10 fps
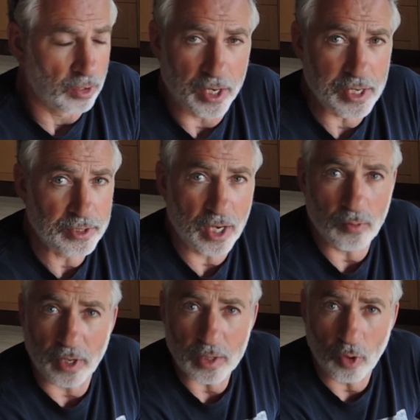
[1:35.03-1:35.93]
and you
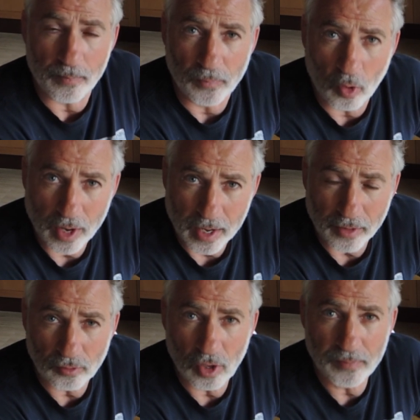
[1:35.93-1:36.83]
don't, and you want more in
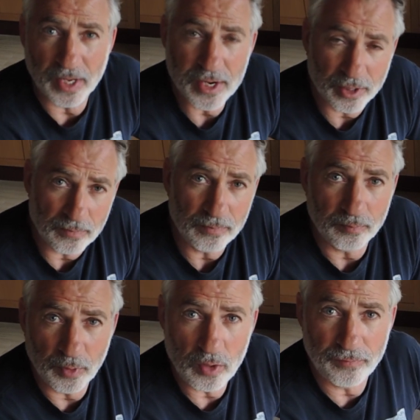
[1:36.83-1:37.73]
another room, then you can
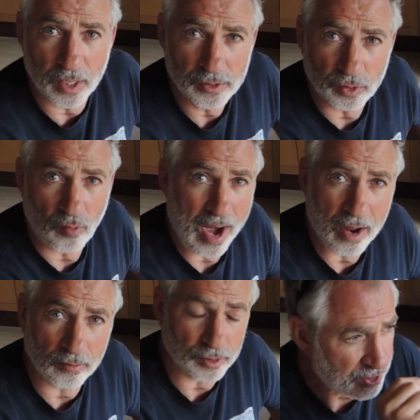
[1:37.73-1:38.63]
move those
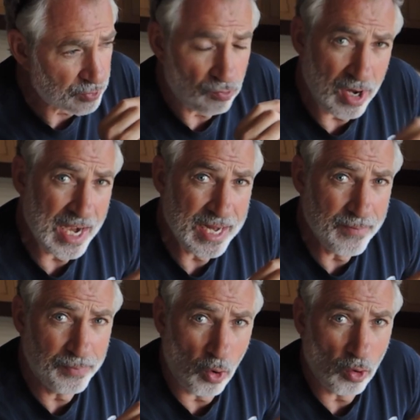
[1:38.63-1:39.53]
around. It's really
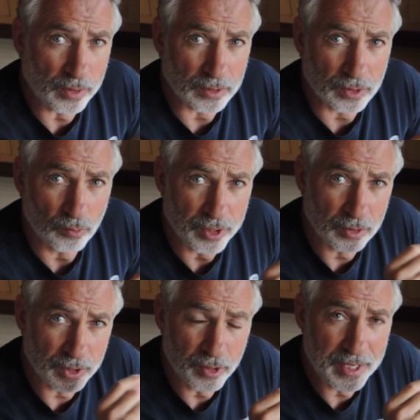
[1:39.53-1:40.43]
important when
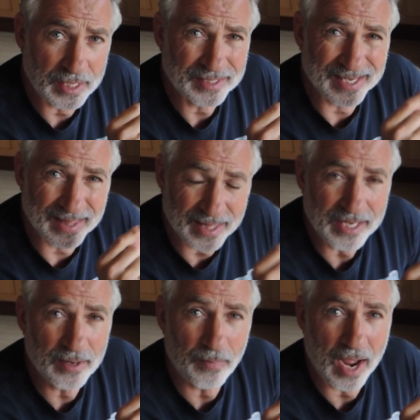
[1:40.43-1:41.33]
you're doing this to
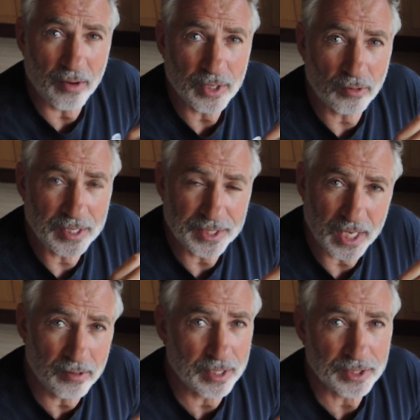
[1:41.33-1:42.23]
think about your
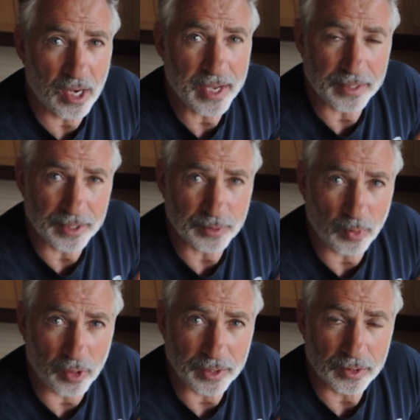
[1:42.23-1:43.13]
interior design at this
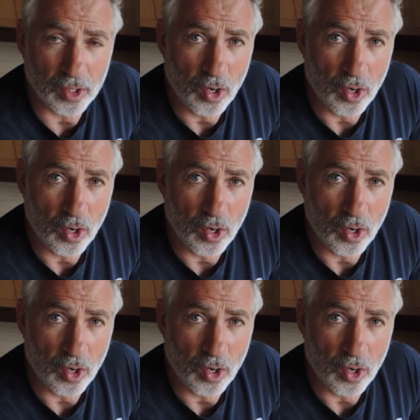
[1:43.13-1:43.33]
point.